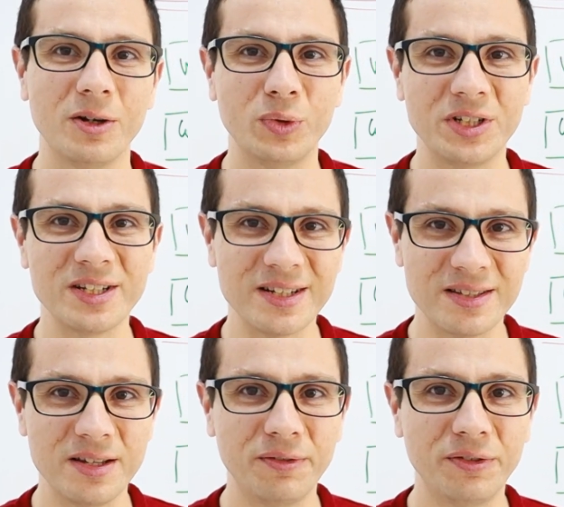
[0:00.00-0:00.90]
which
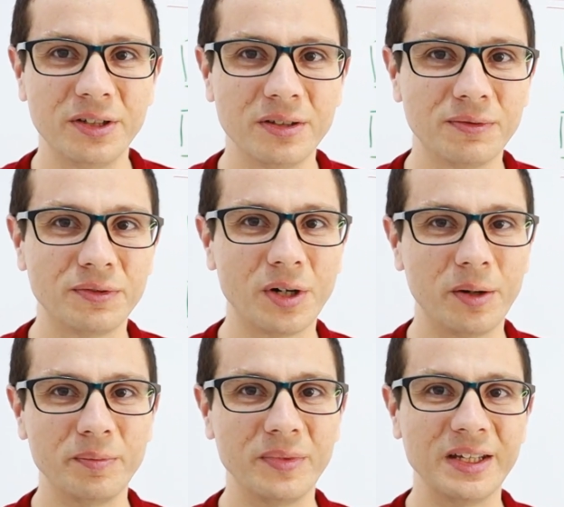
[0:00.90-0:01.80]
is different
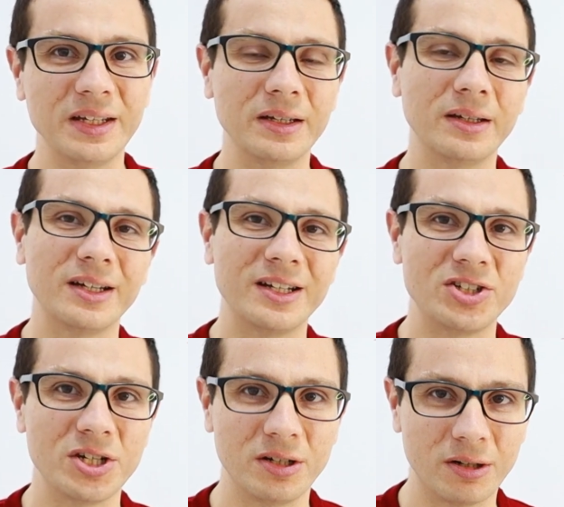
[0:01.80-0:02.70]
from the
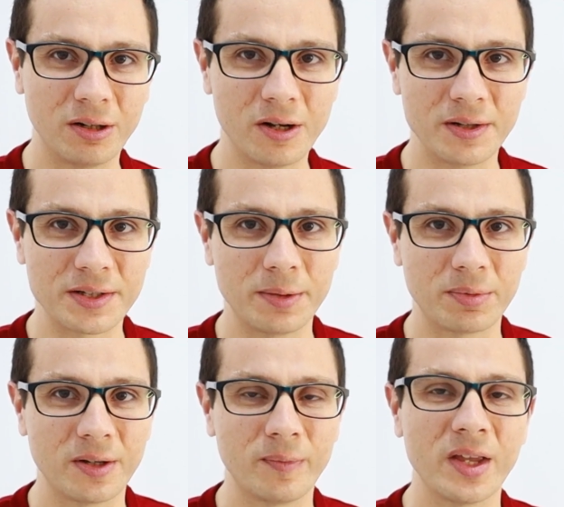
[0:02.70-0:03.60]
general
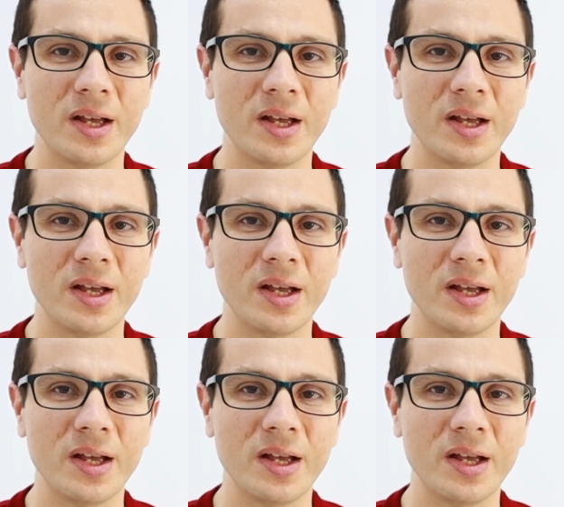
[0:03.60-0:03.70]
concept.